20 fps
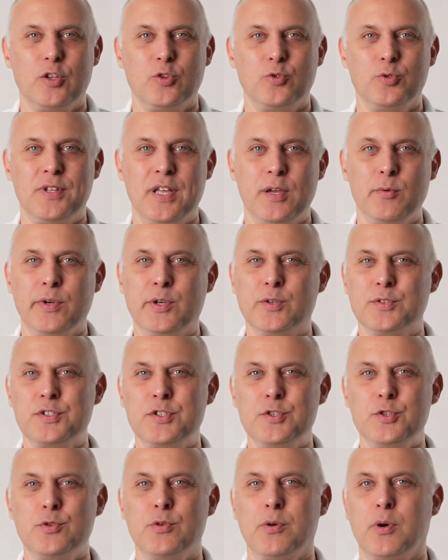Today we
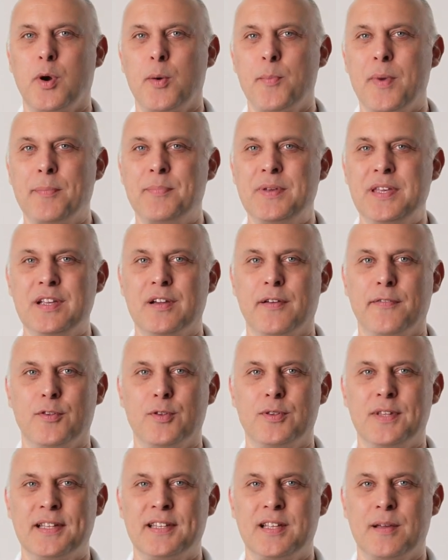continue our mapping of
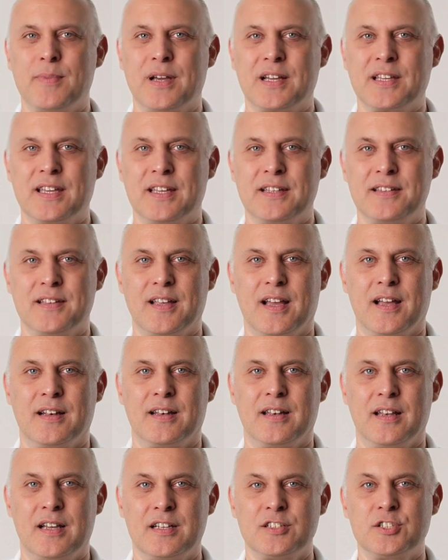the data market at
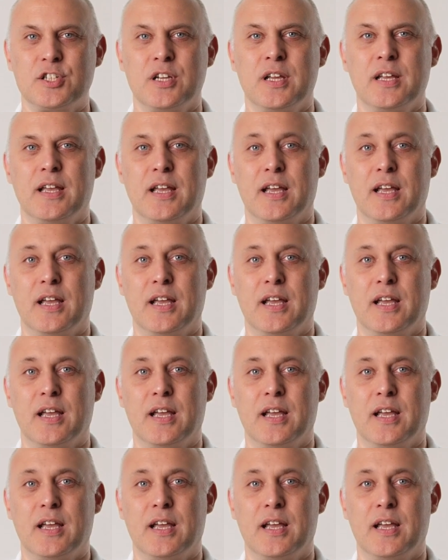large